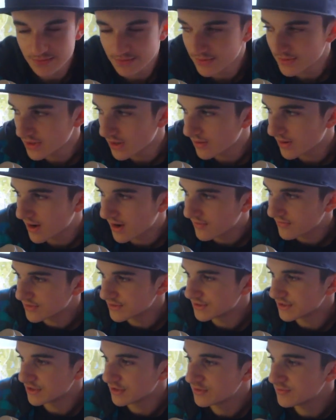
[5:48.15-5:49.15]
No, I
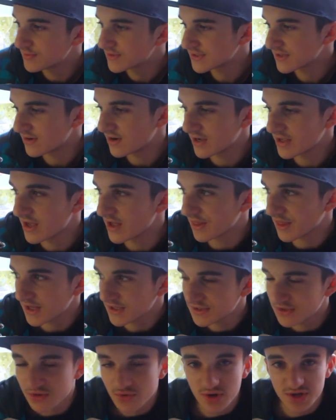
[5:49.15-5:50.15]
haven't, dude. So, uh, yeah,
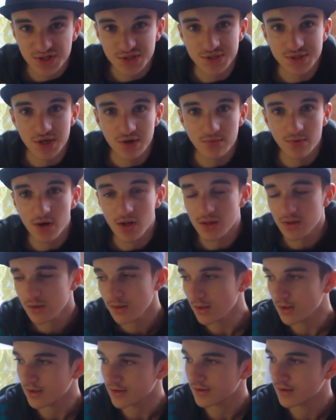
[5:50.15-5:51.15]
thanks for the questions,
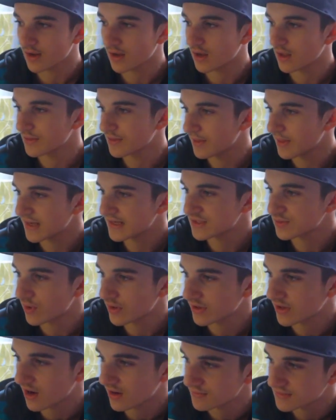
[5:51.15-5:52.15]
O'Reilly. And uh, the next
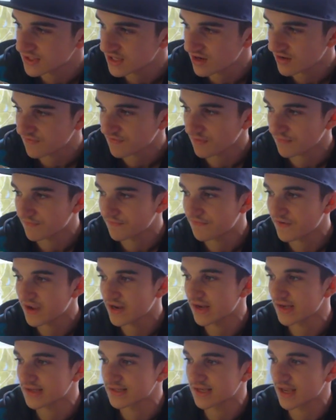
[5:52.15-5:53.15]
one comes here from
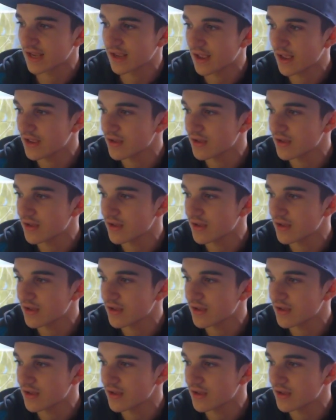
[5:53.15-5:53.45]
Phoenix King.